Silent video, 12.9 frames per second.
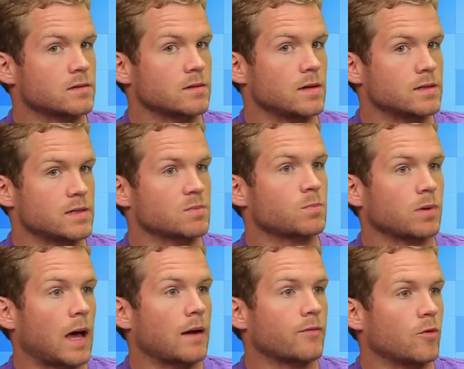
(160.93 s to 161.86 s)
this
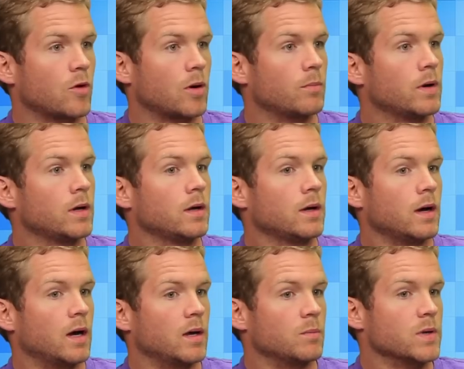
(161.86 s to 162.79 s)
platform
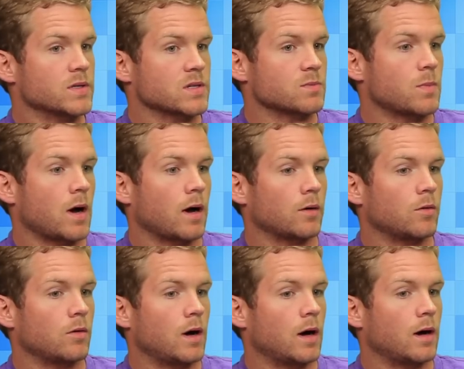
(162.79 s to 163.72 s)
and business
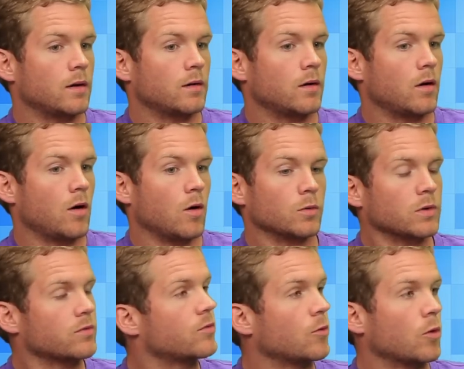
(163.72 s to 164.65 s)
model only
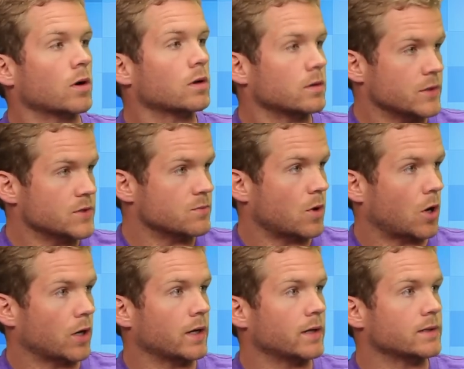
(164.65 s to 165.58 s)
for collegiate
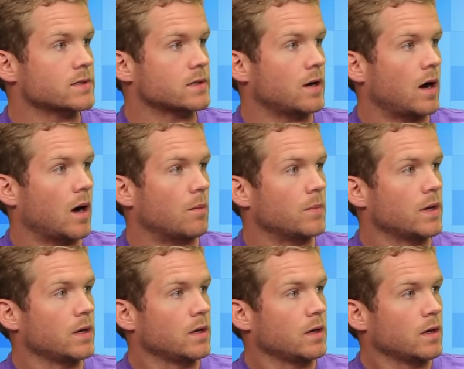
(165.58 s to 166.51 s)
markets?
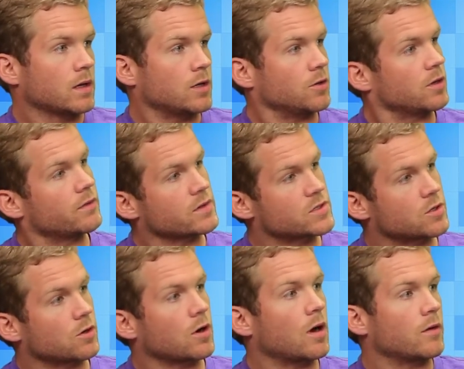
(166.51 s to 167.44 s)
Can you give us
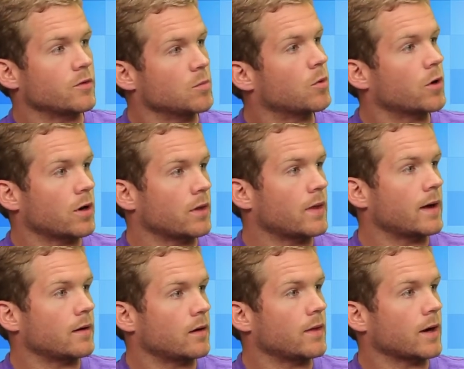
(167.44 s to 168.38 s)
your viewpoint on
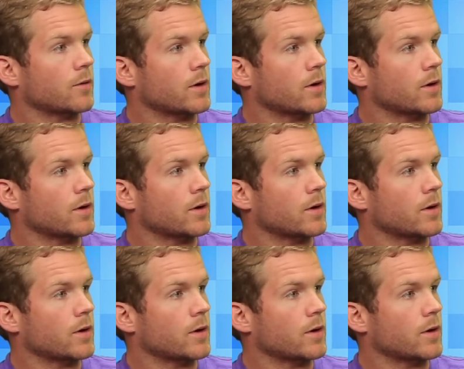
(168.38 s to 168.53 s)
that